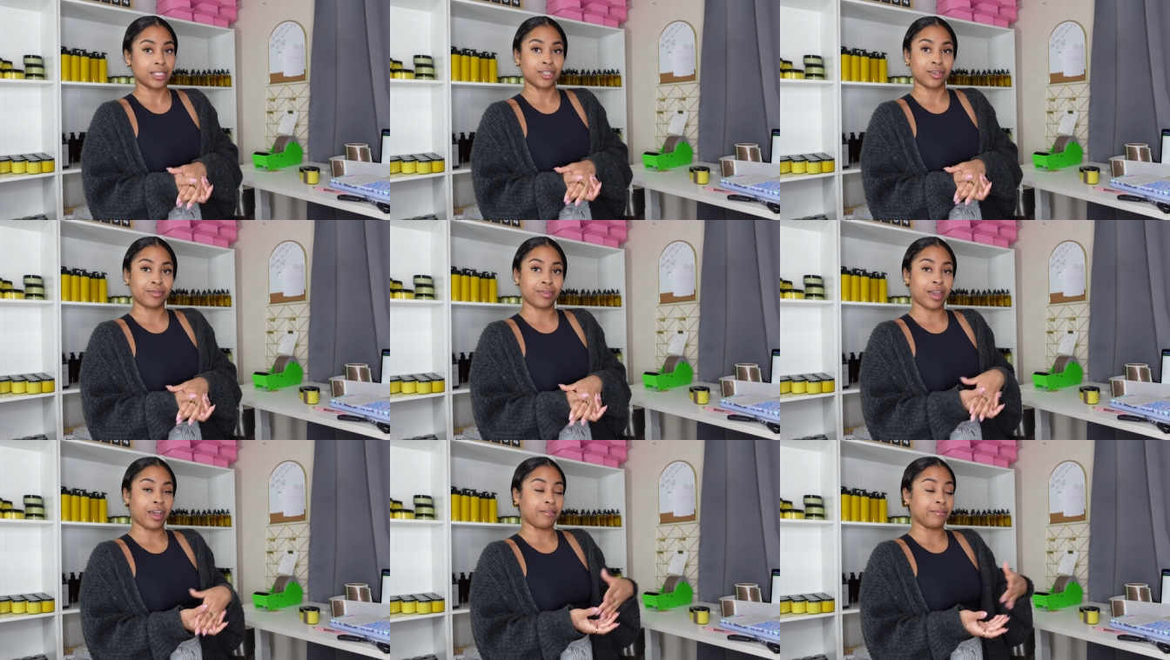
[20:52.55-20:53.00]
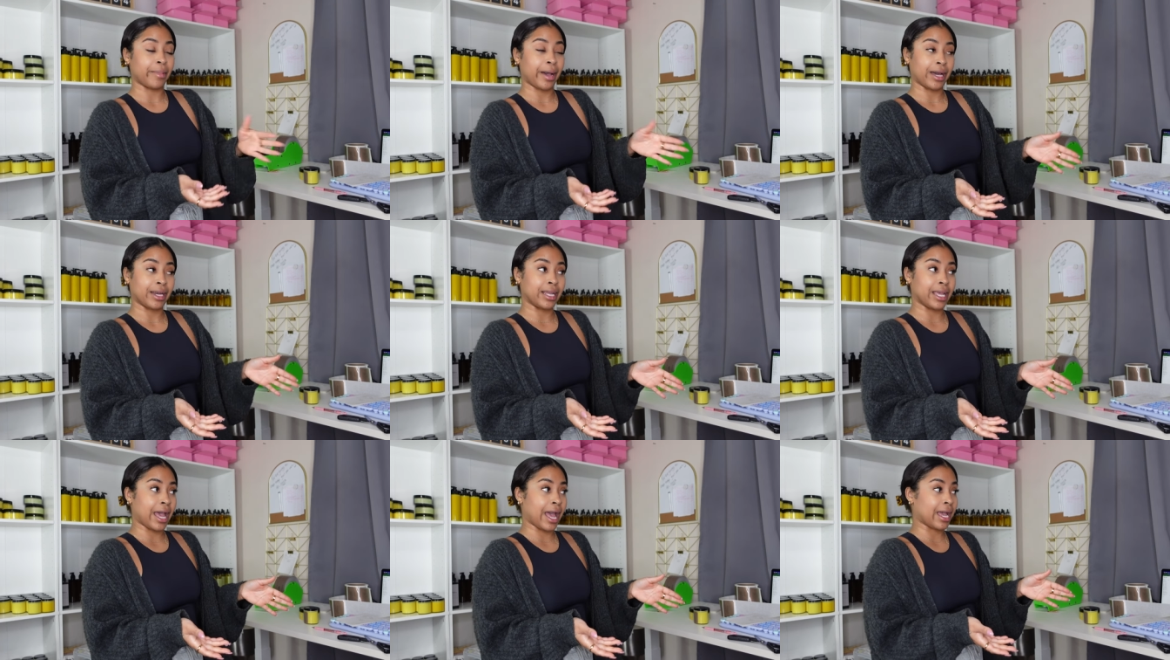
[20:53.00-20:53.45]
so if you have
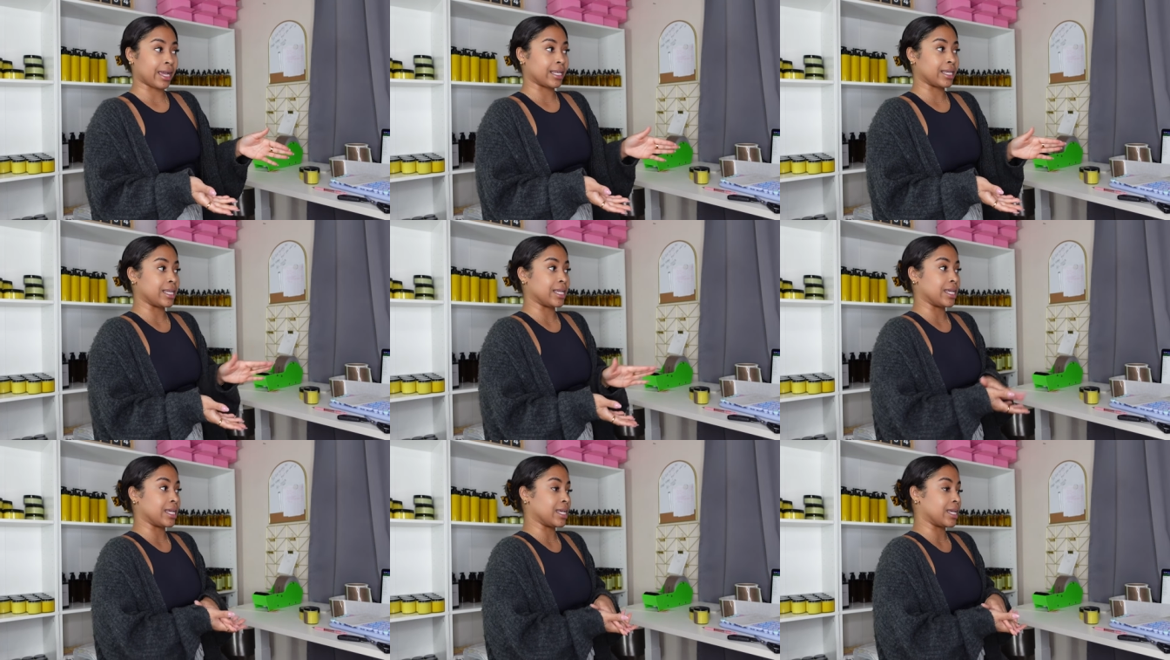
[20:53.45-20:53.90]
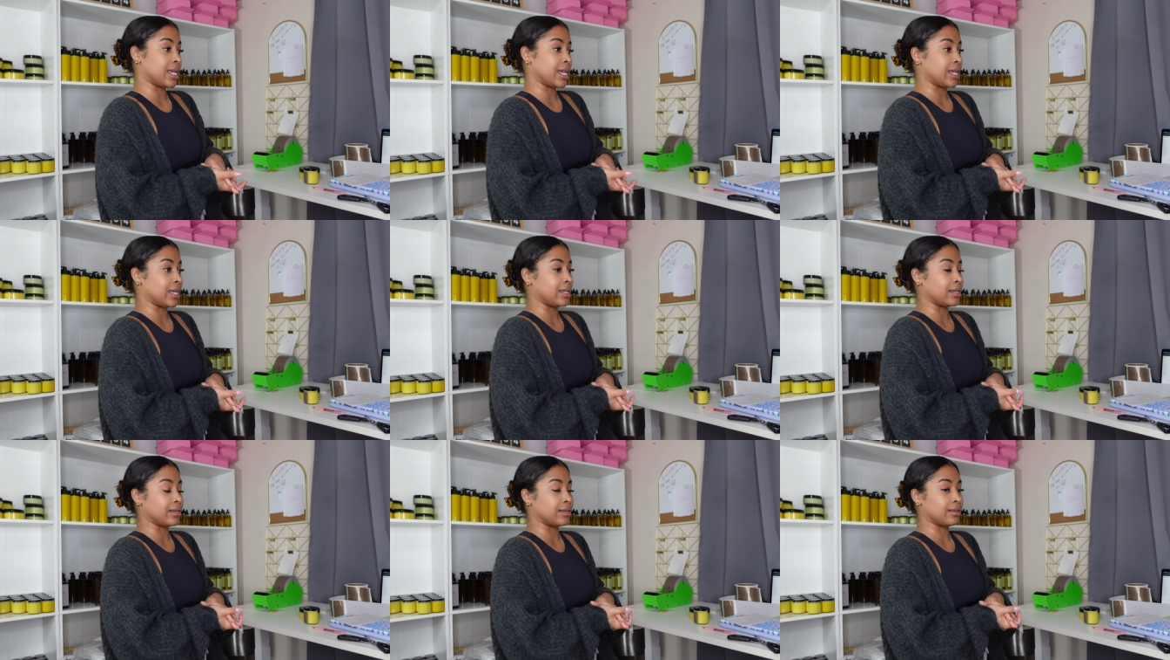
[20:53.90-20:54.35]
body acne
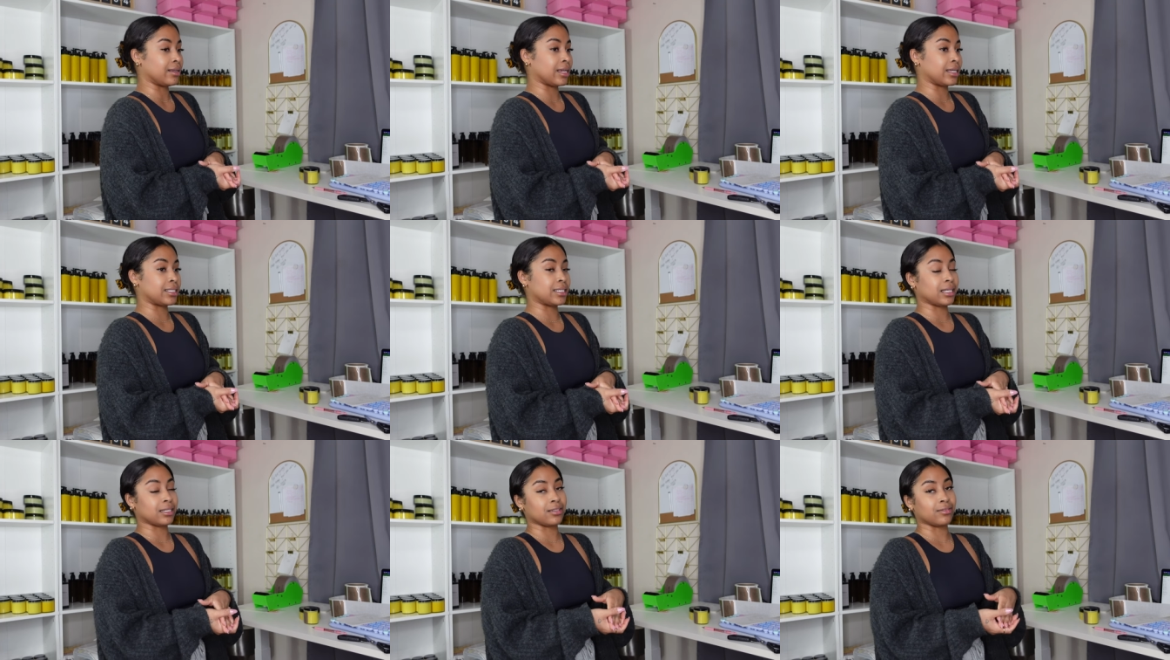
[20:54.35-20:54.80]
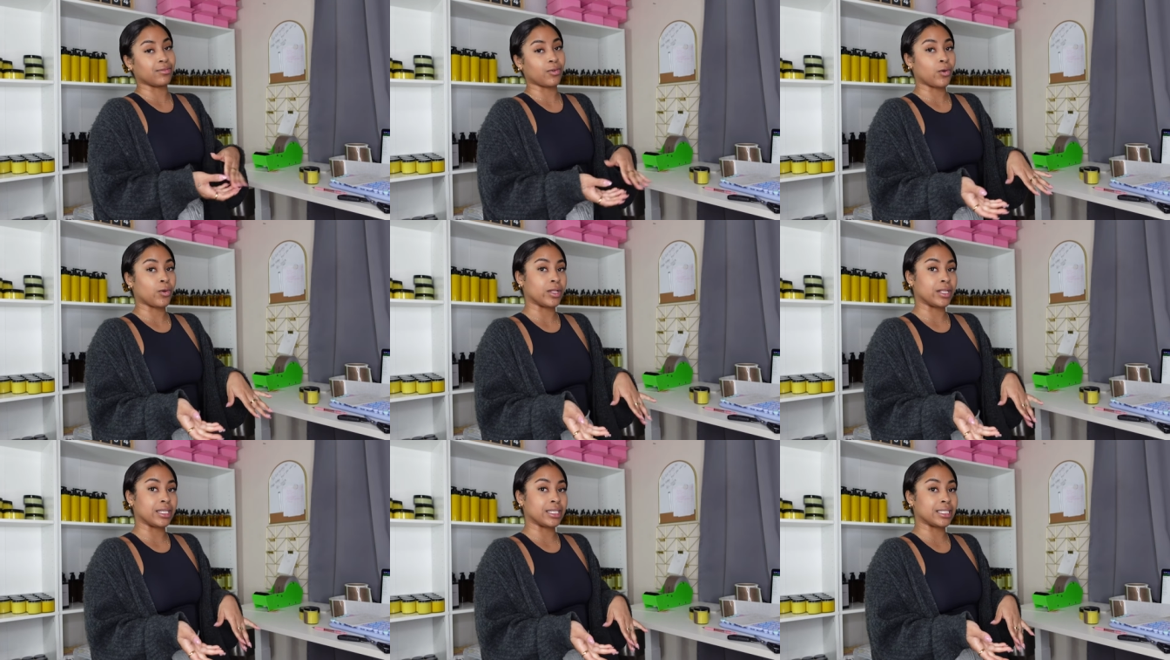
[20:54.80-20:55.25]
and excessive
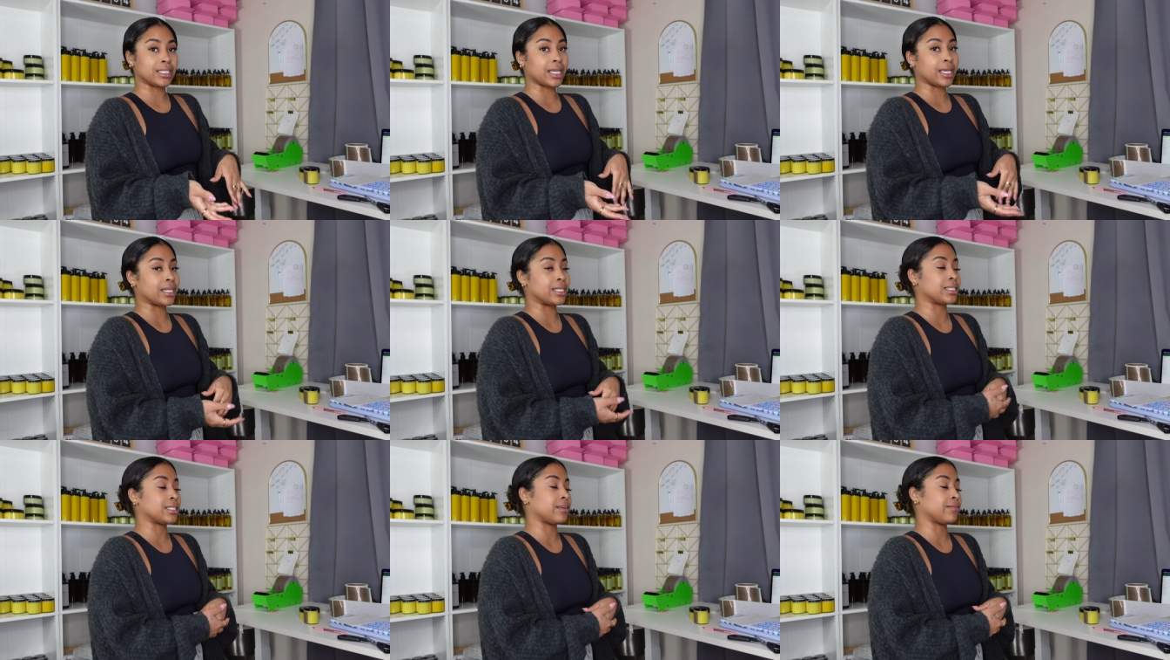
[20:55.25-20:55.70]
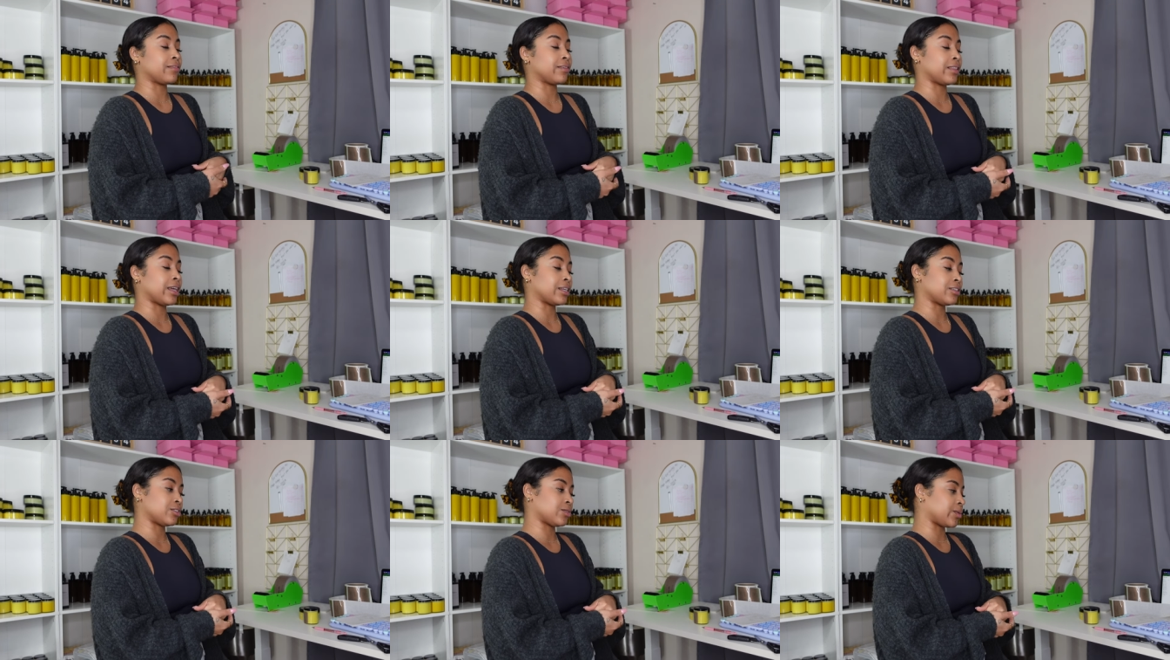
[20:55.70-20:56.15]
oily skin and stuff of
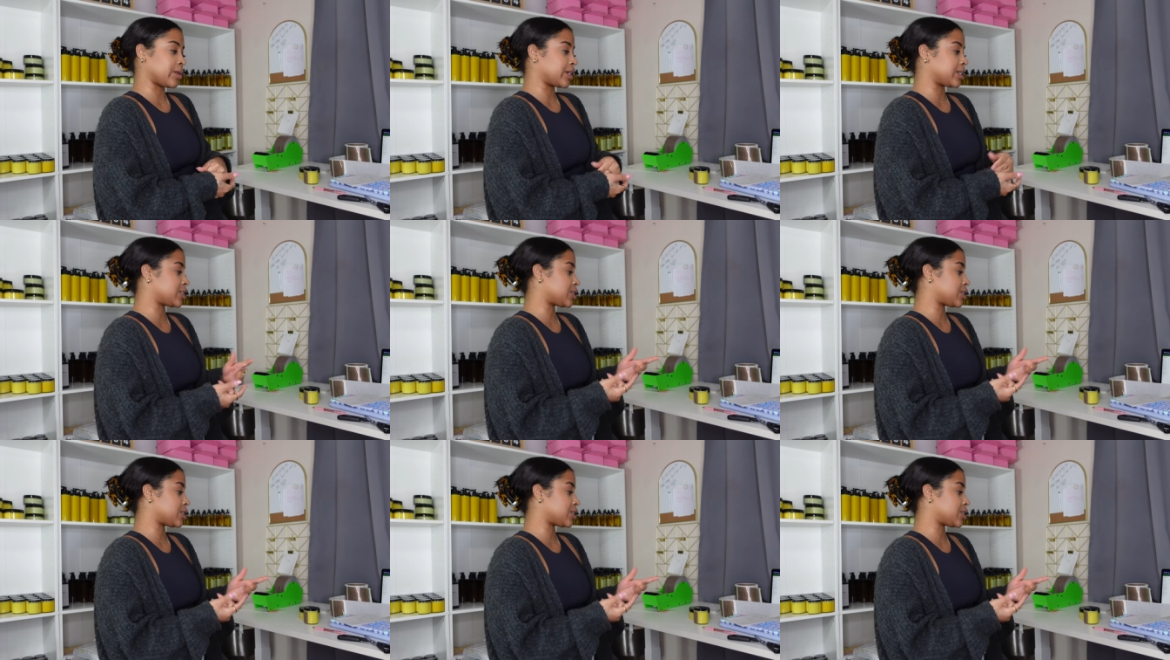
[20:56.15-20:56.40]
that sort.